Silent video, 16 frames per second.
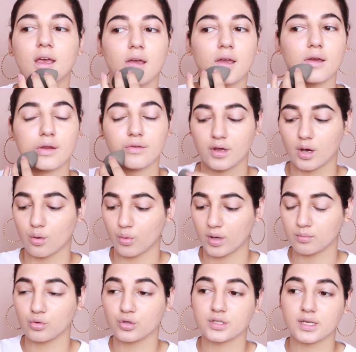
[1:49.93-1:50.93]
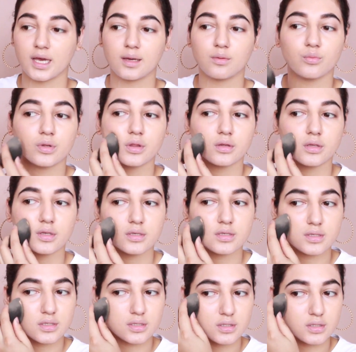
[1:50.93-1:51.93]
area one more time with
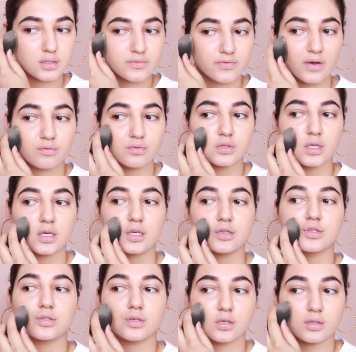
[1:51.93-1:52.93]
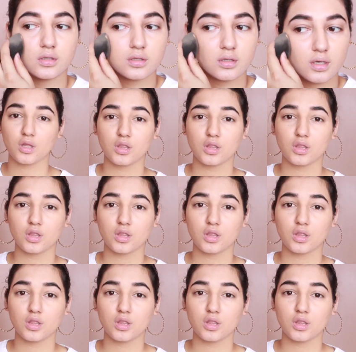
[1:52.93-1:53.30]
this foundation.